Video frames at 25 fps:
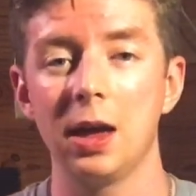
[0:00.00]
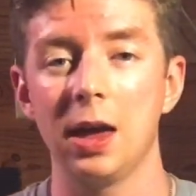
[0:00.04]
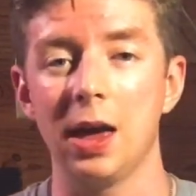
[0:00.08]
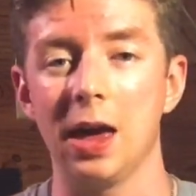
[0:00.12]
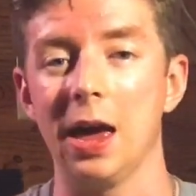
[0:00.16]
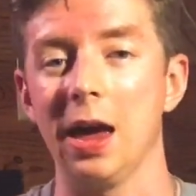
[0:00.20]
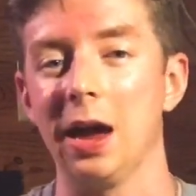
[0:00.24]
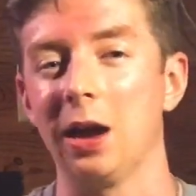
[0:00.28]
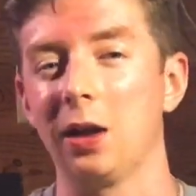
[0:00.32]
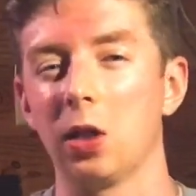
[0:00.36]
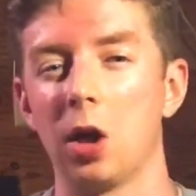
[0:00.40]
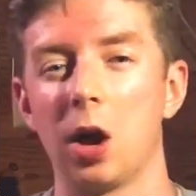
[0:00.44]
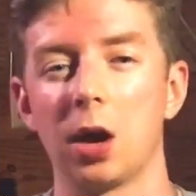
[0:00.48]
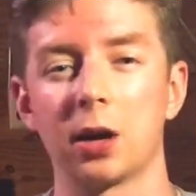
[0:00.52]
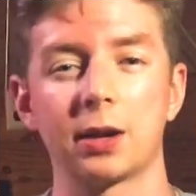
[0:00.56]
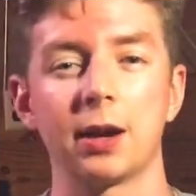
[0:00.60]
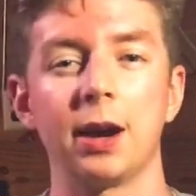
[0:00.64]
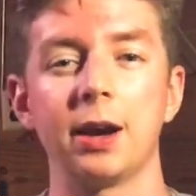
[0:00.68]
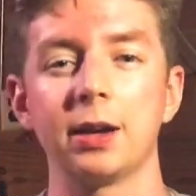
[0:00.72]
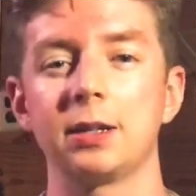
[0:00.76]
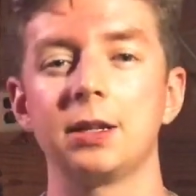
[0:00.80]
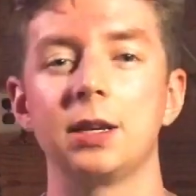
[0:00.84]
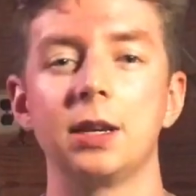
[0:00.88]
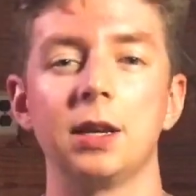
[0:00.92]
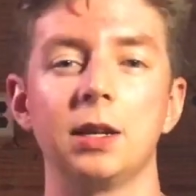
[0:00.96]
a Glock
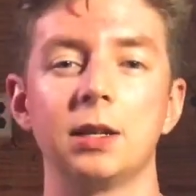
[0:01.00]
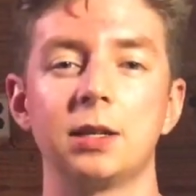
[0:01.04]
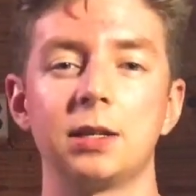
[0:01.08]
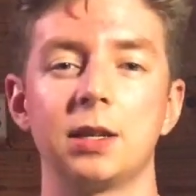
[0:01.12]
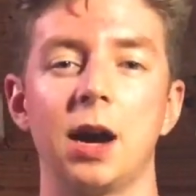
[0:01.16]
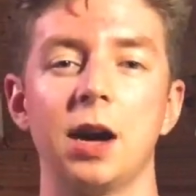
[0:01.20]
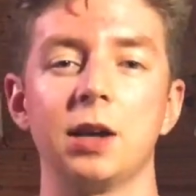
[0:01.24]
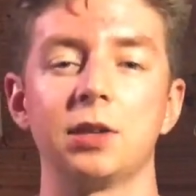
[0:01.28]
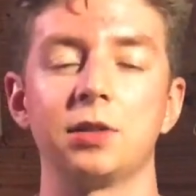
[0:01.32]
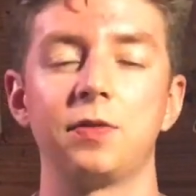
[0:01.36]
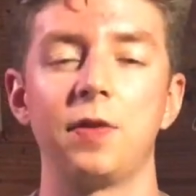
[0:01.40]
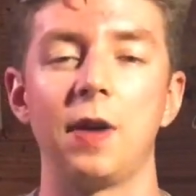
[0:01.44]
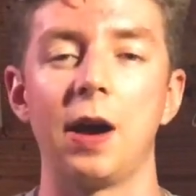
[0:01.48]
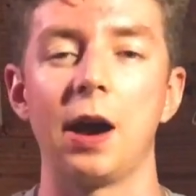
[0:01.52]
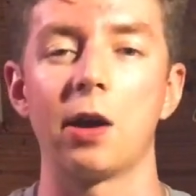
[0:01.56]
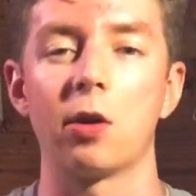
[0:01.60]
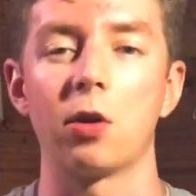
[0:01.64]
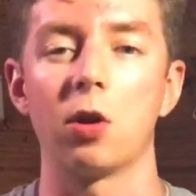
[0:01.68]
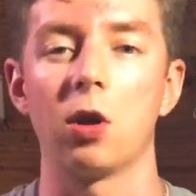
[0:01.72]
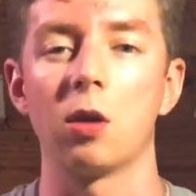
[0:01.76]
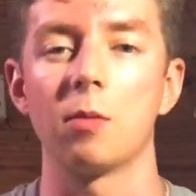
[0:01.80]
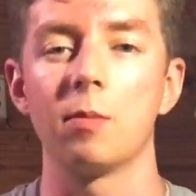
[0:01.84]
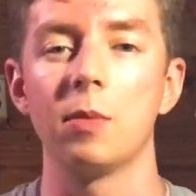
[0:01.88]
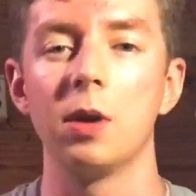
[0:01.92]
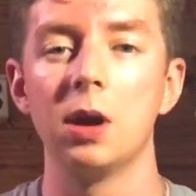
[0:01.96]
19 size
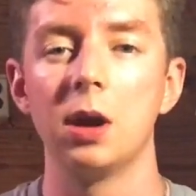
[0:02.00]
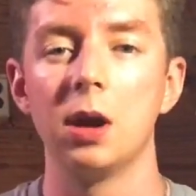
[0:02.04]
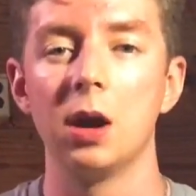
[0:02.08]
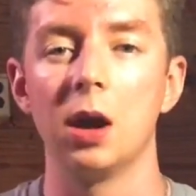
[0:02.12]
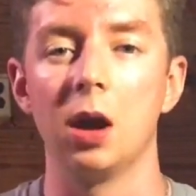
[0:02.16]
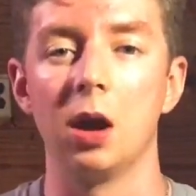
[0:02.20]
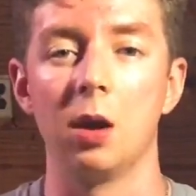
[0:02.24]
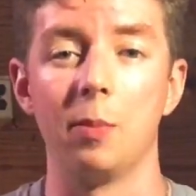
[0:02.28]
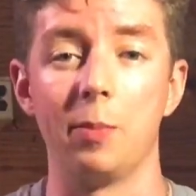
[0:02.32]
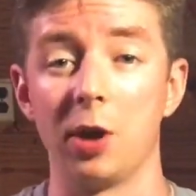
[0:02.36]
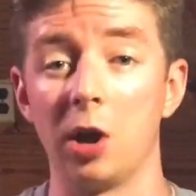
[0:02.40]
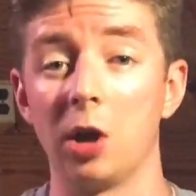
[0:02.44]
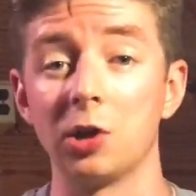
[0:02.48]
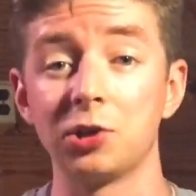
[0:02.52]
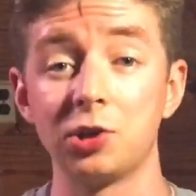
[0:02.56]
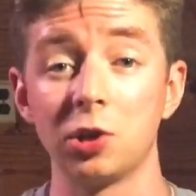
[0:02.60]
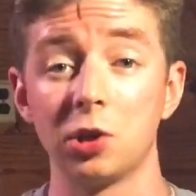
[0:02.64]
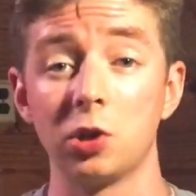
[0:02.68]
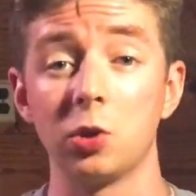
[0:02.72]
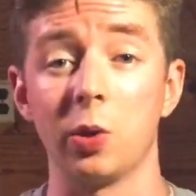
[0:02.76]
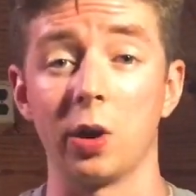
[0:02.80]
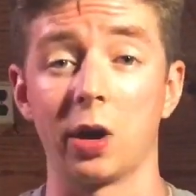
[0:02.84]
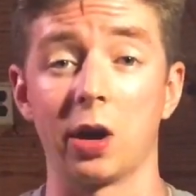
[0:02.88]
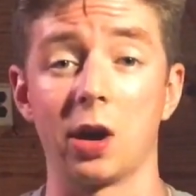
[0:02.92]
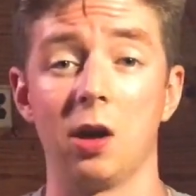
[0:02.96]
firearm, but also
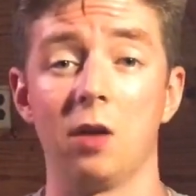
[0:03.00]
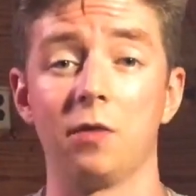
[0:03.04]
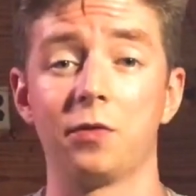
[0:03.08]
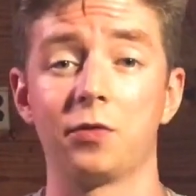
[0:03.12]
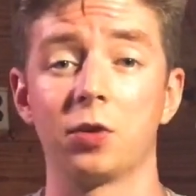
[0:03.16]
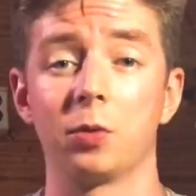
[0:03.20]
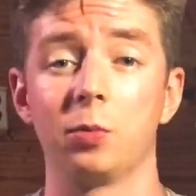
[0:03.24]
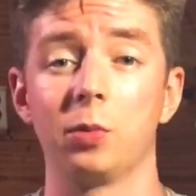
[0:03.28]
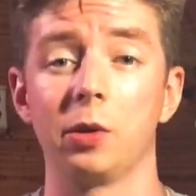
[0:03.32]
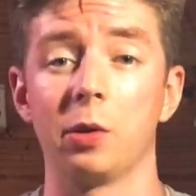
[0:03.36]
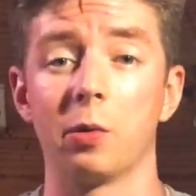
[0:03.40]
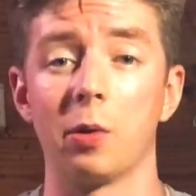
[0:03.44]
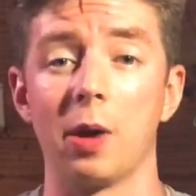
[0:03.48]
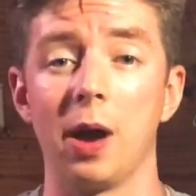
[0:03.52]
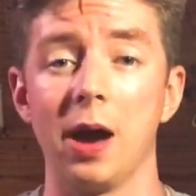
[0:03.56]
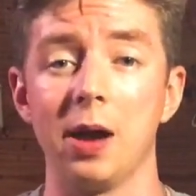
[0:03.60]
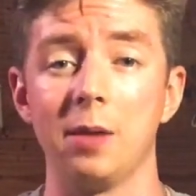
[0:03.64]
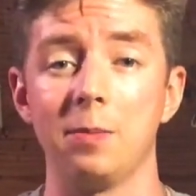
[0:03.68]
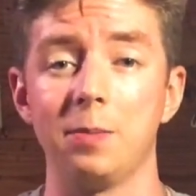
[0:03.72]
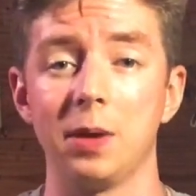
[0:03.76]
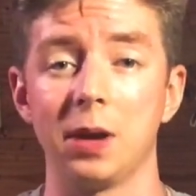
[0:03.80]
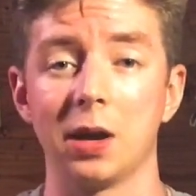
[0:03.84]
do it comfortably, right?